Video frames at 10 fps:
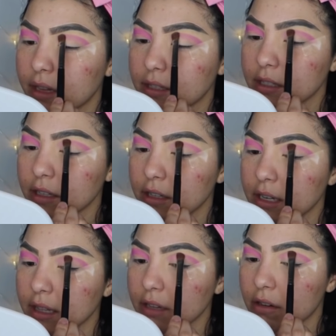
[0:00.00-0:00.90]
it's going to look
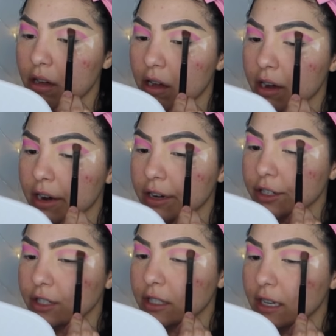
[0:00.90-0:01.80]
a little
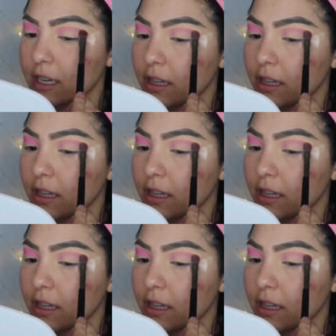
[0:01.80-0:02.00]
harsh it's going to